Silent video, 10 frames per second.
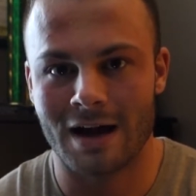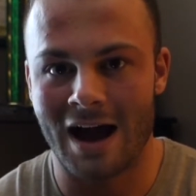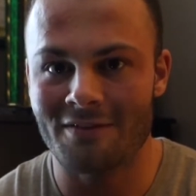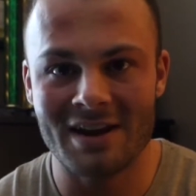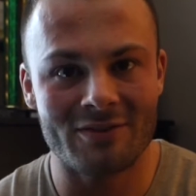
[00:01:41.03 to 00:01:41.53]

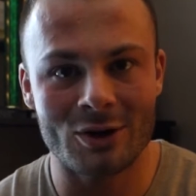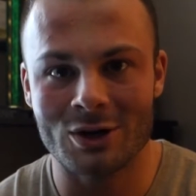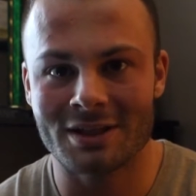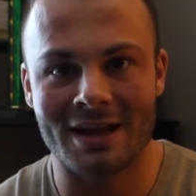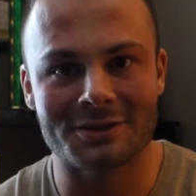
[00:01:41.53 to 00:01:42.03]
I've never
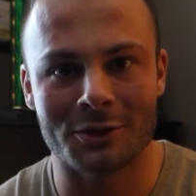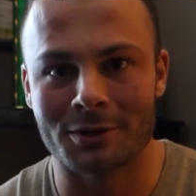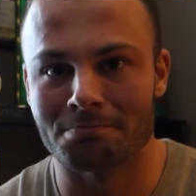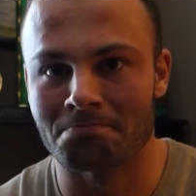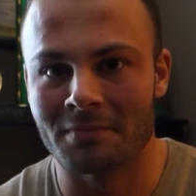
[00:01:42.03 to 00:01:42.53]
heard of that
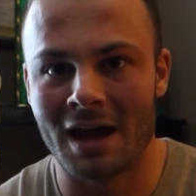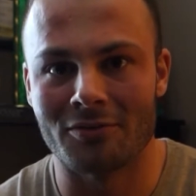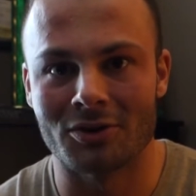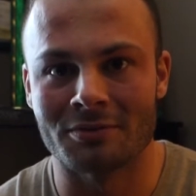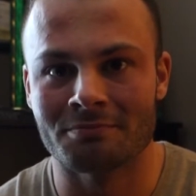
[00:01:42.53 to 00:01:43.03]
term
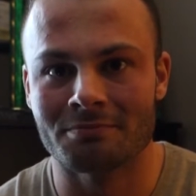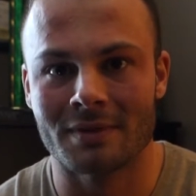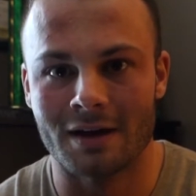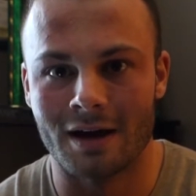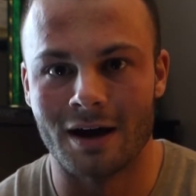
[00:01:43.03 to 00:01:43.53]
ever.
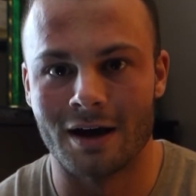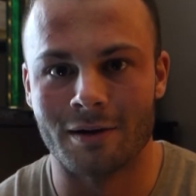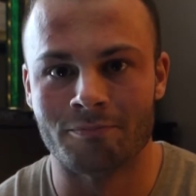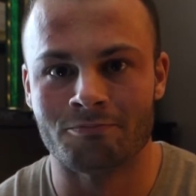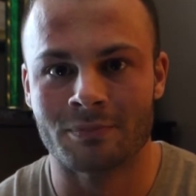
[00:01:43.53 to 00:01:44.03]

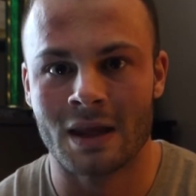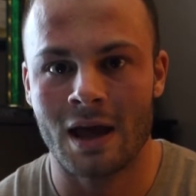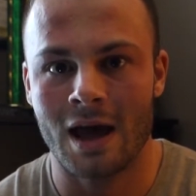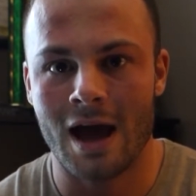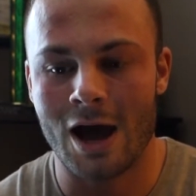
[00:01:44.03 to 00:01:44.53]
How
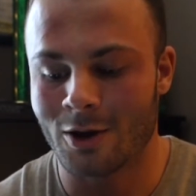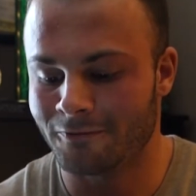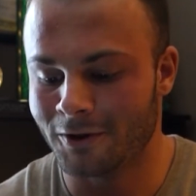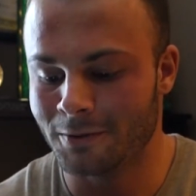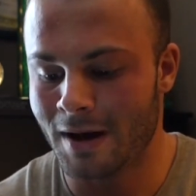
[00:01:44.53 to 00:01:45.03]
do I
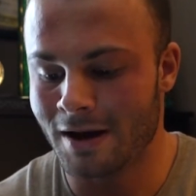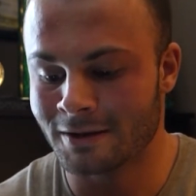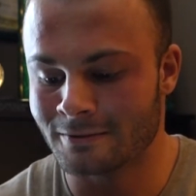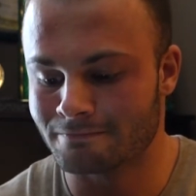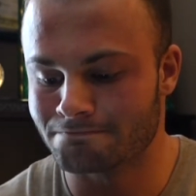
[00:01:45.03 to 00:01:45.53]
feel about
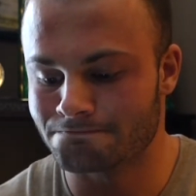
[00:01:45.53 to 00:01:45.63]
it?